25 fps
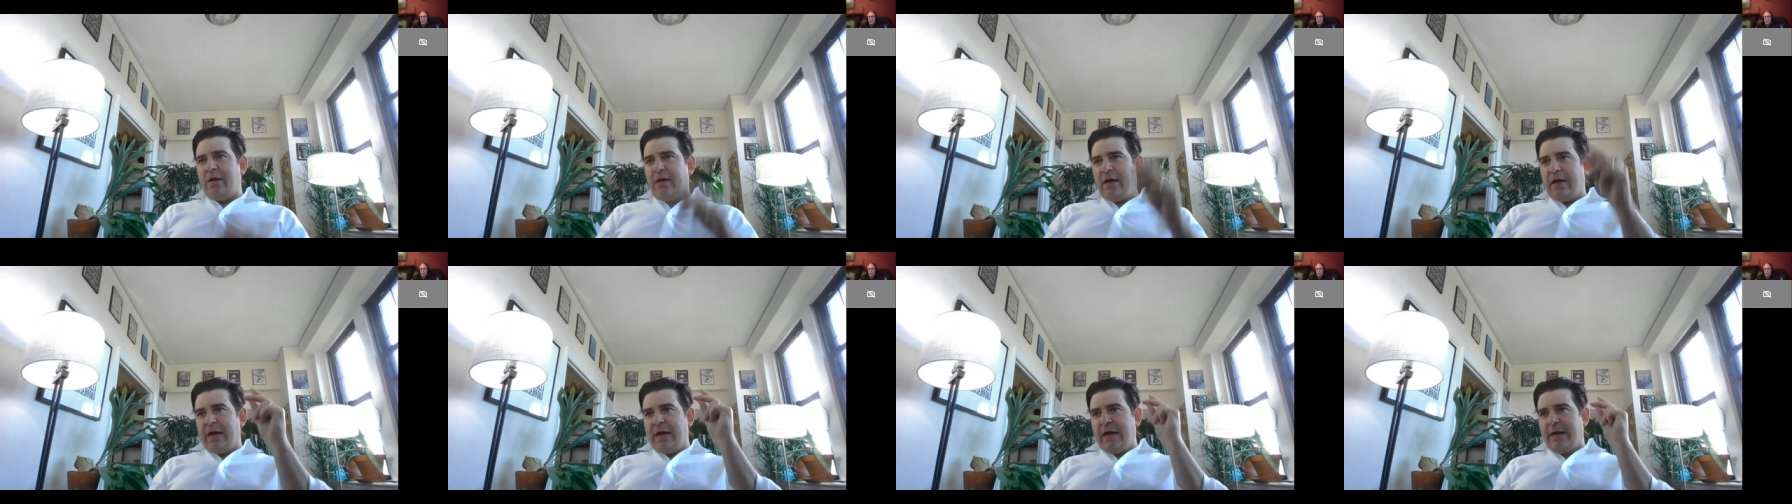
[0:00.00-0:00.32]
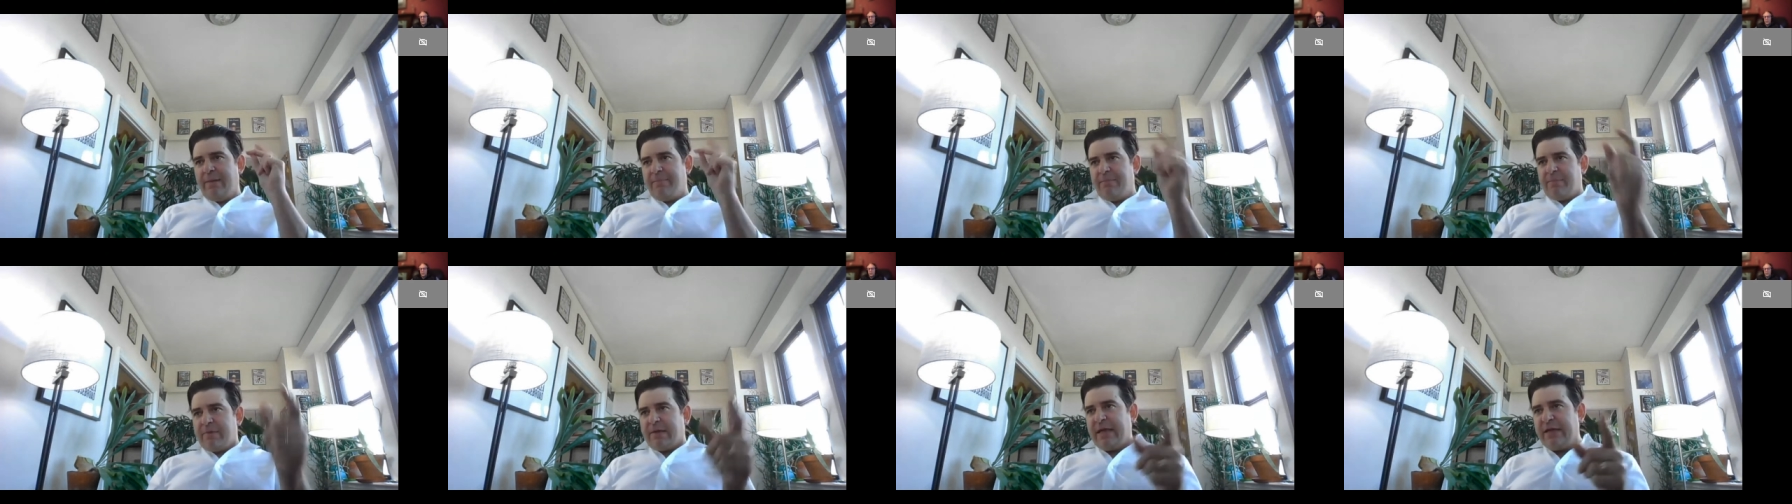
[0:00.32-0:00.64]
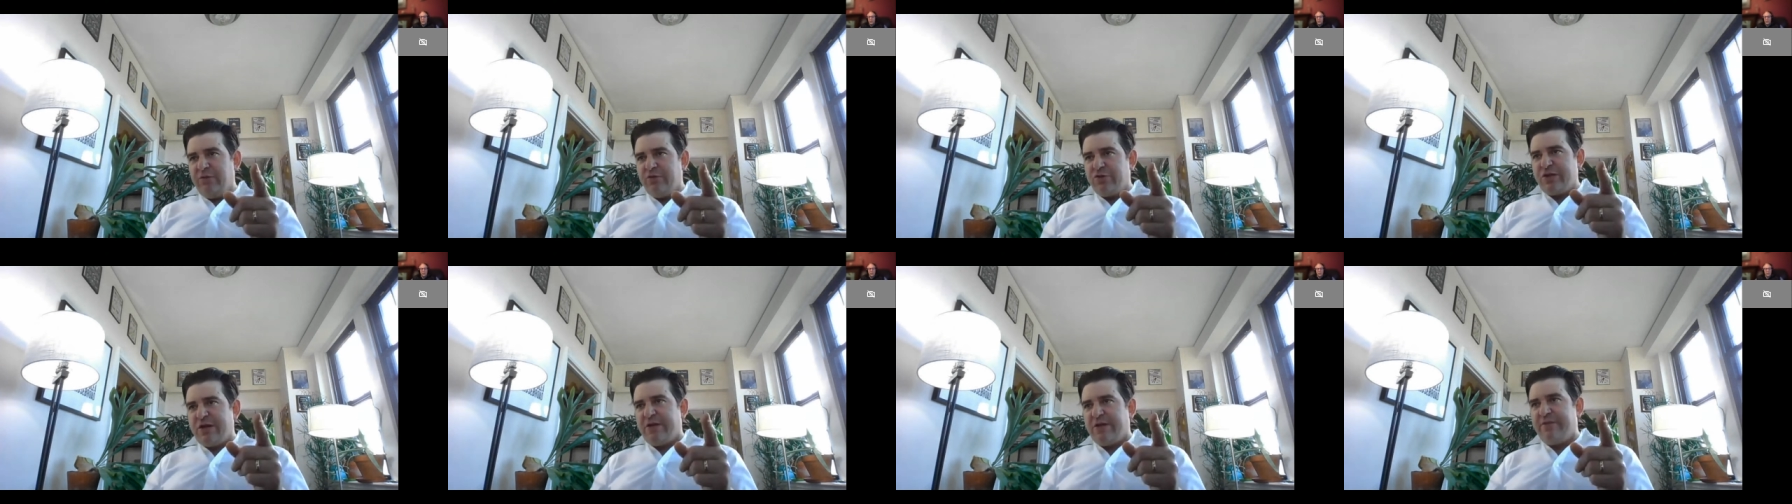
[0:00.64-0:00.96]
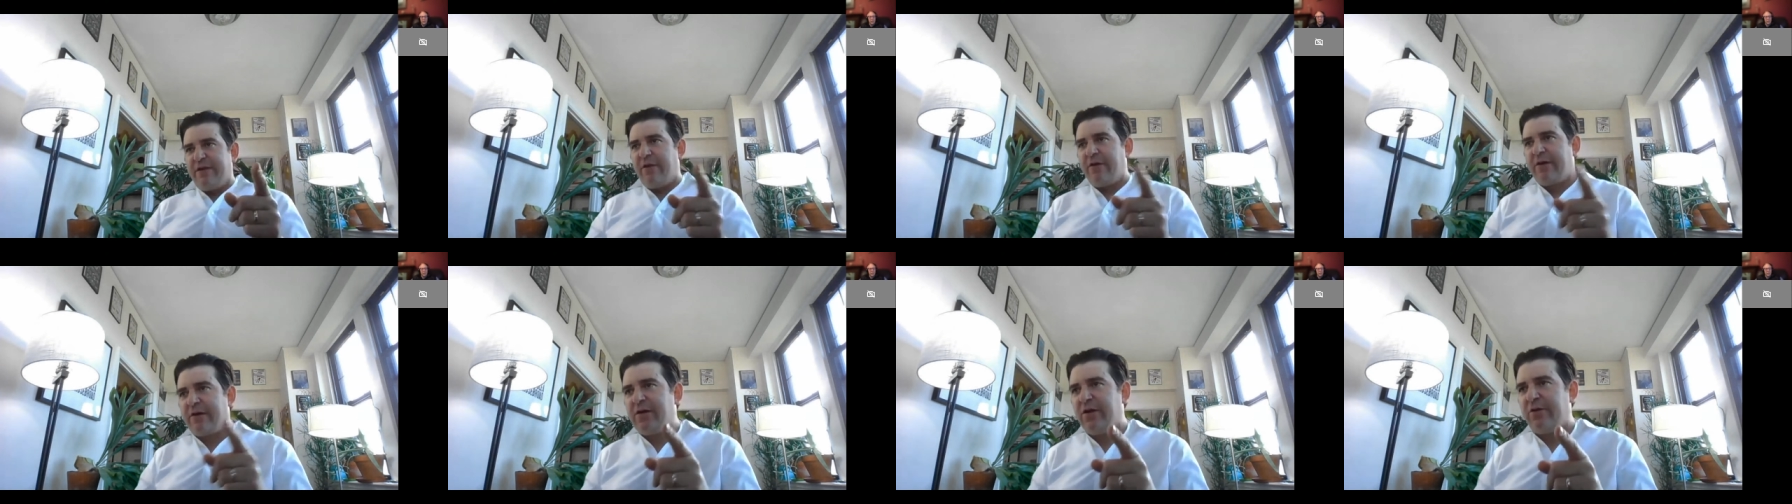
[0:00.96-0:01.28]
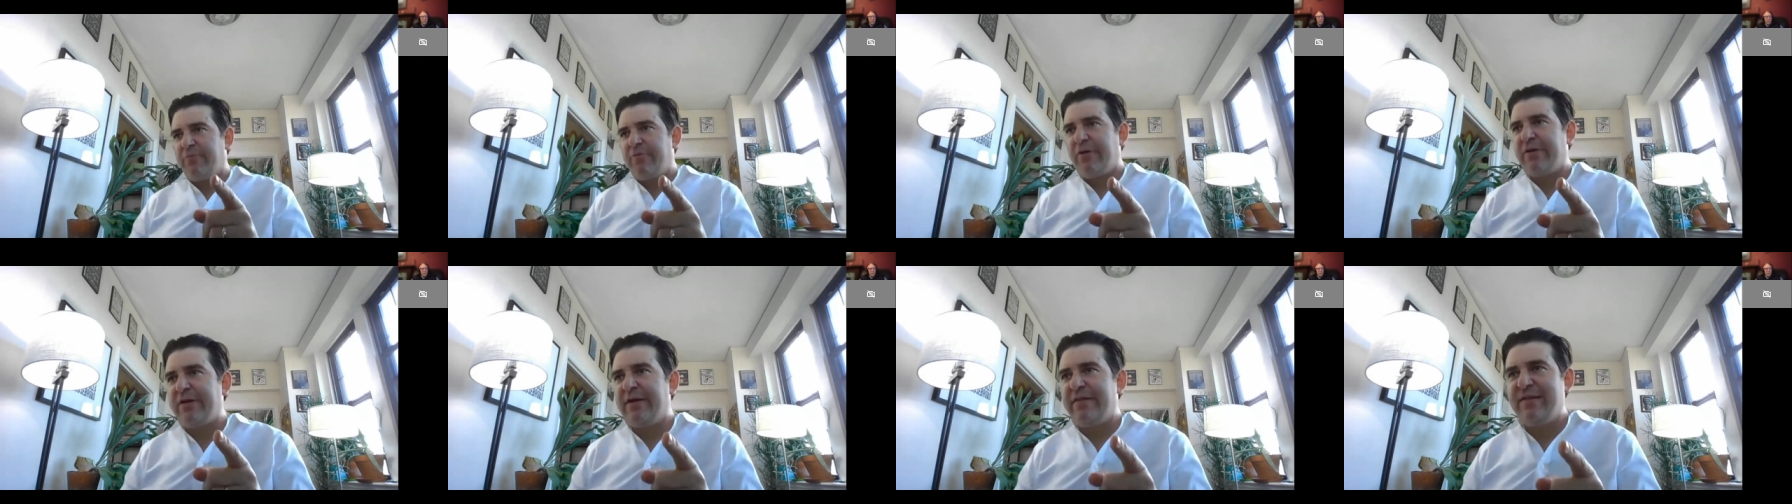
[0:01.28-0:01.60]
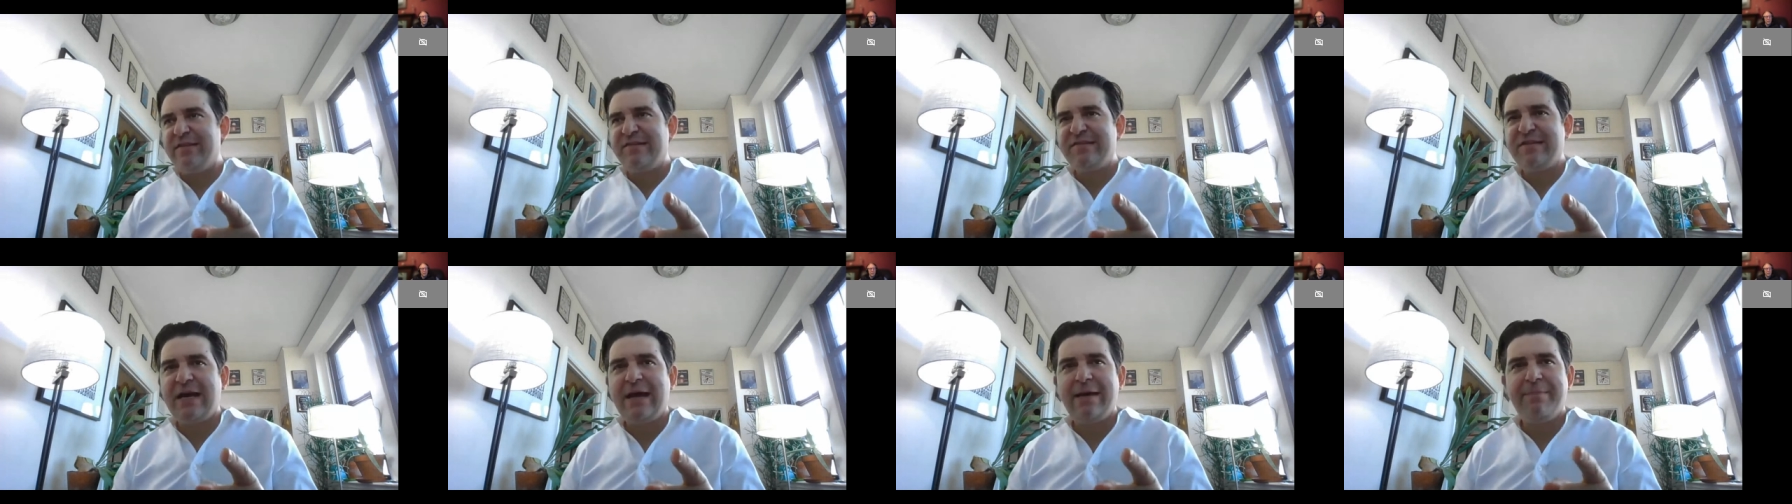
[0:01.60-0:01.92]
Um, can you share the article you wrote on
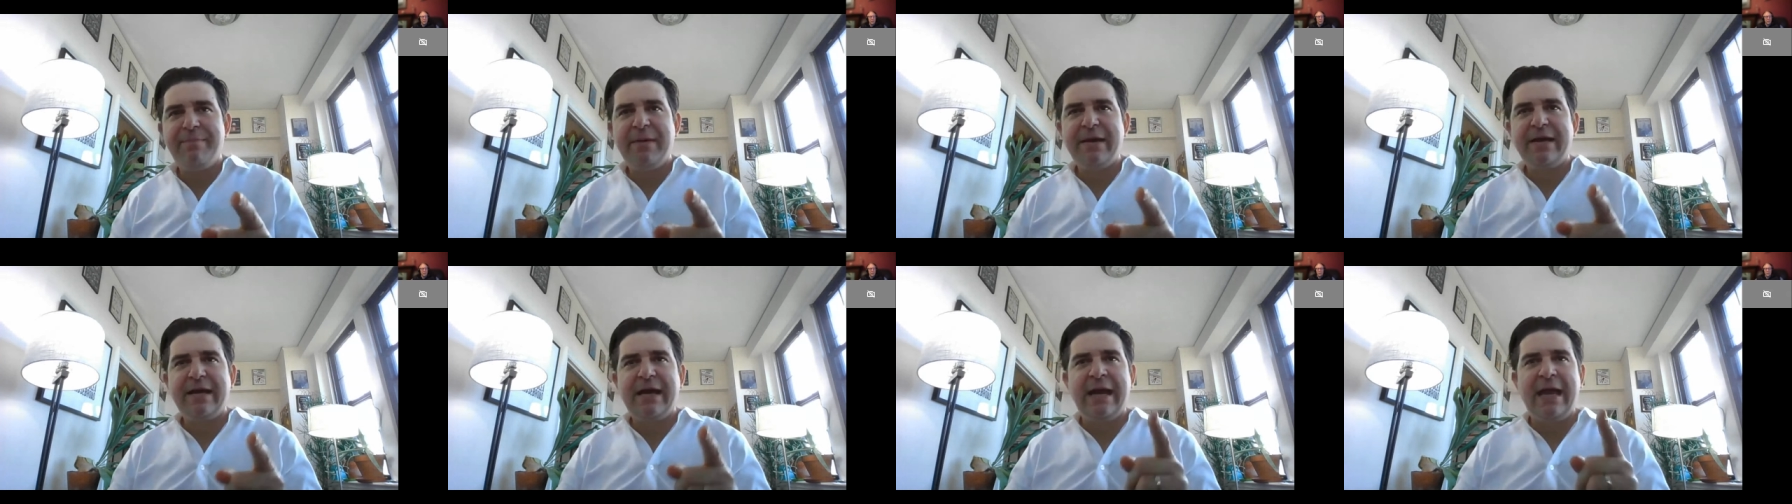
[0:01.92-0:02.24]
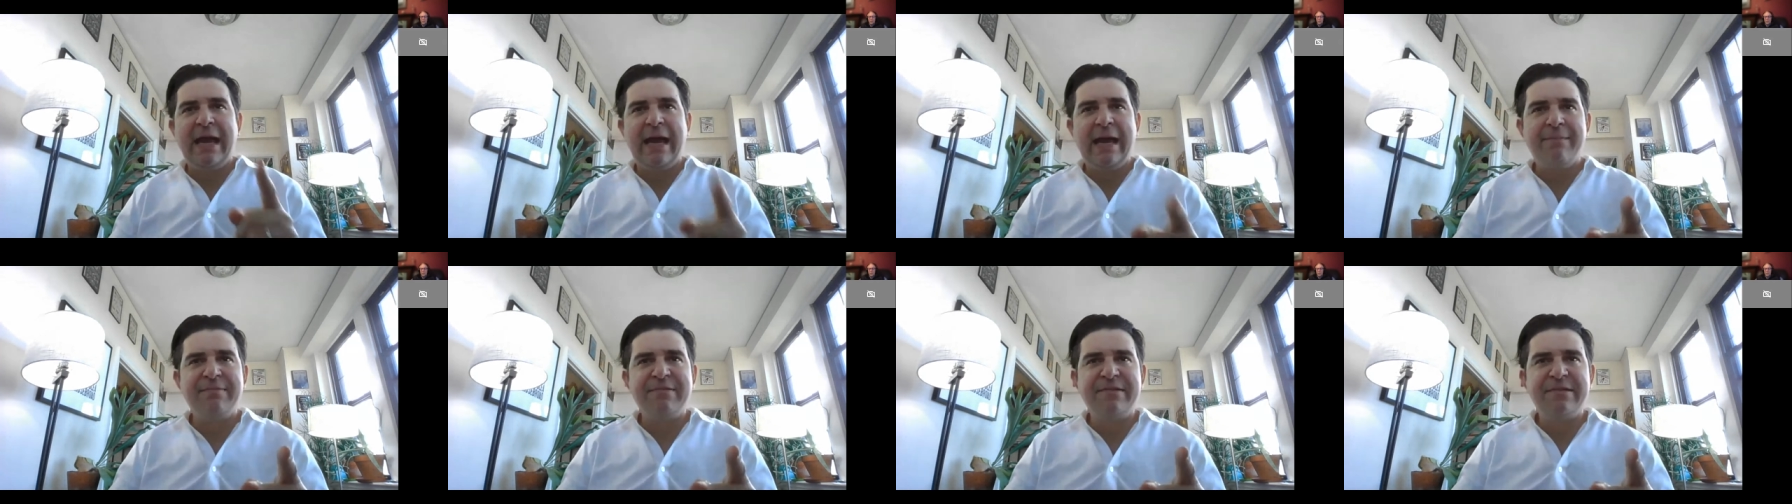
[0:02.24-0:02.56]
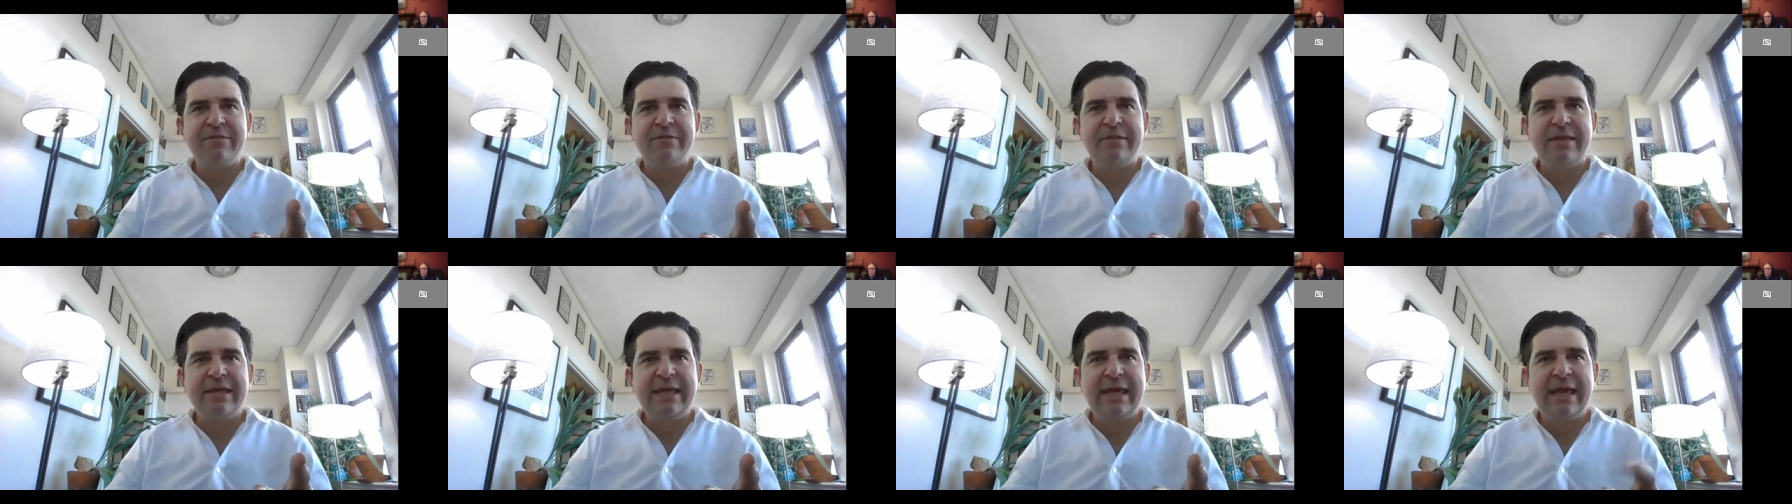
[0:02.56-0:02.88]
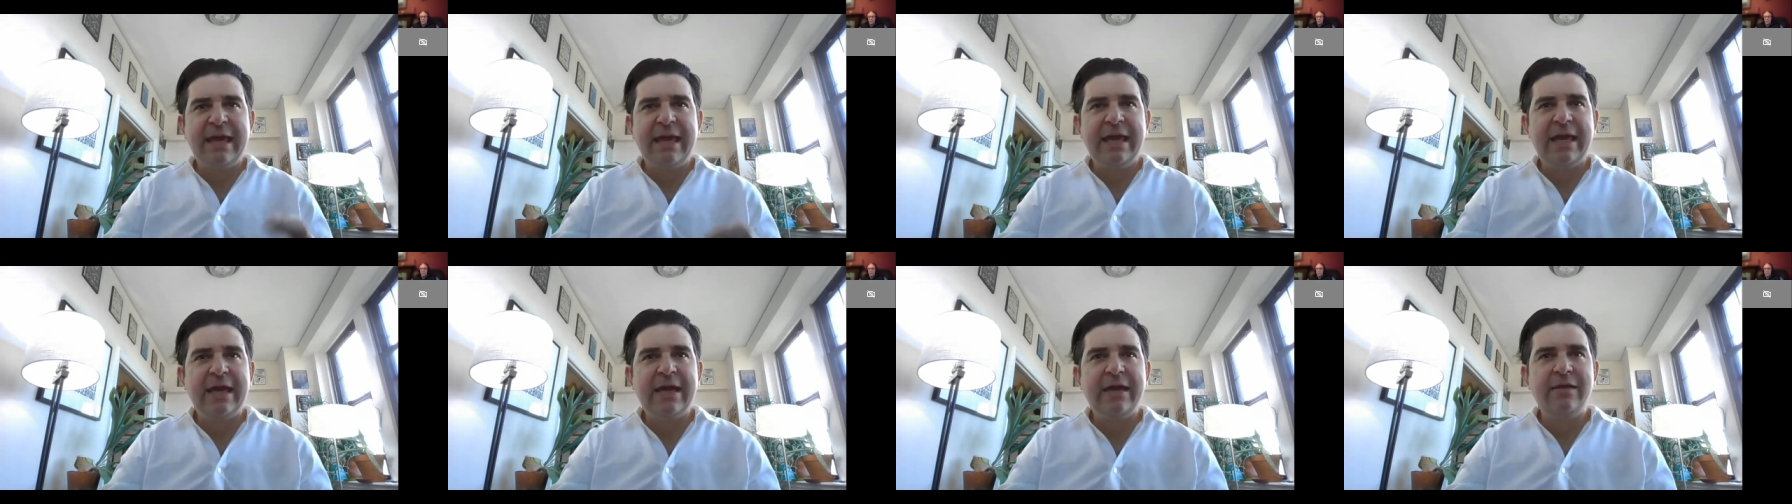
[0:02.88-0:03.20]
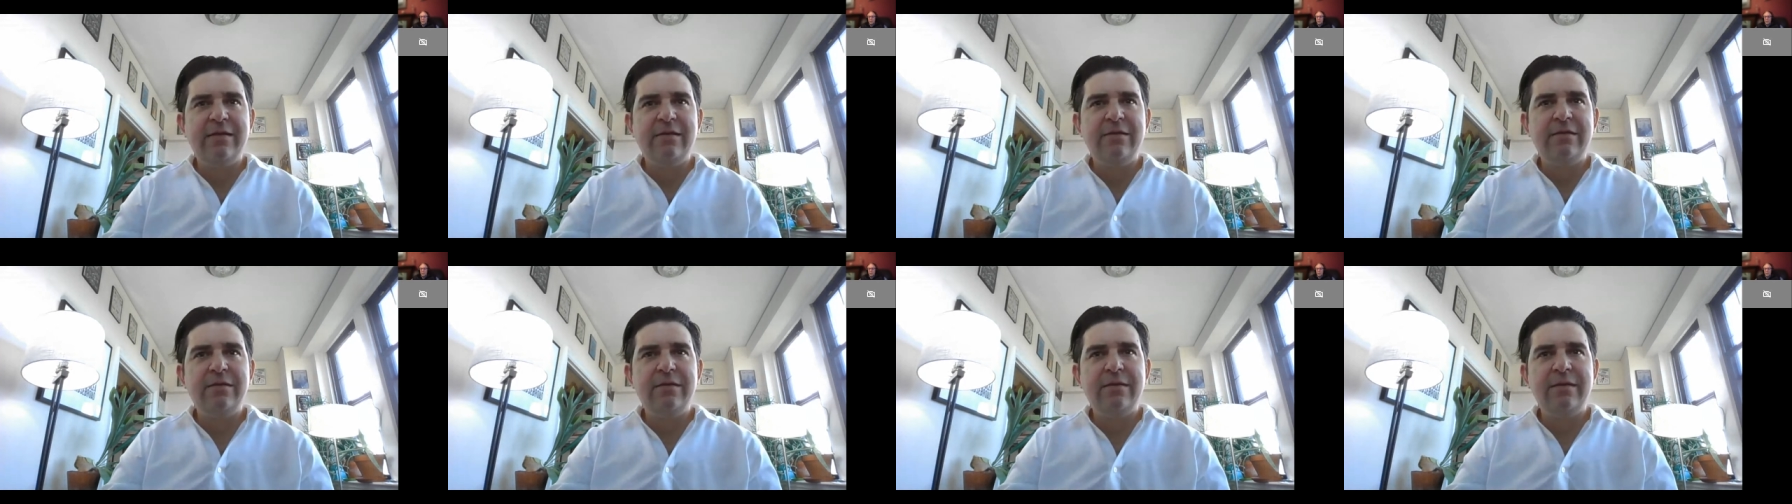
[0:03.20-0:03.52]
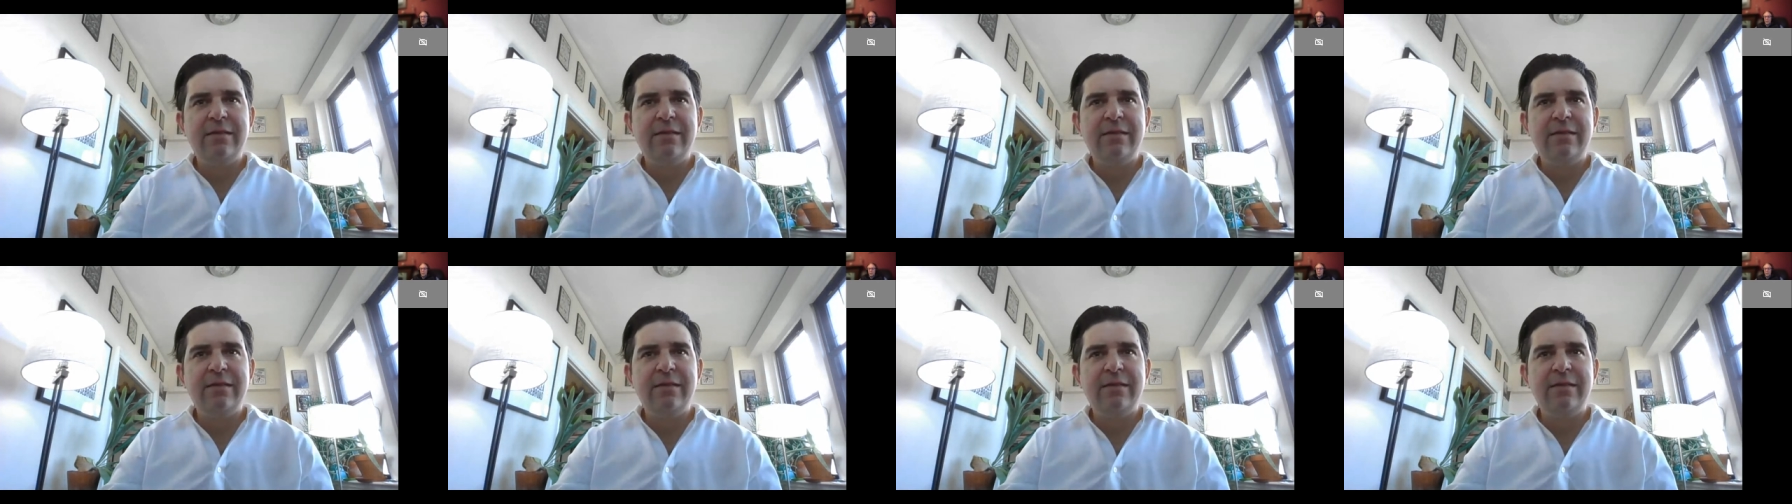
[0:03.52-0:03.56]
this topic? I absolutely can.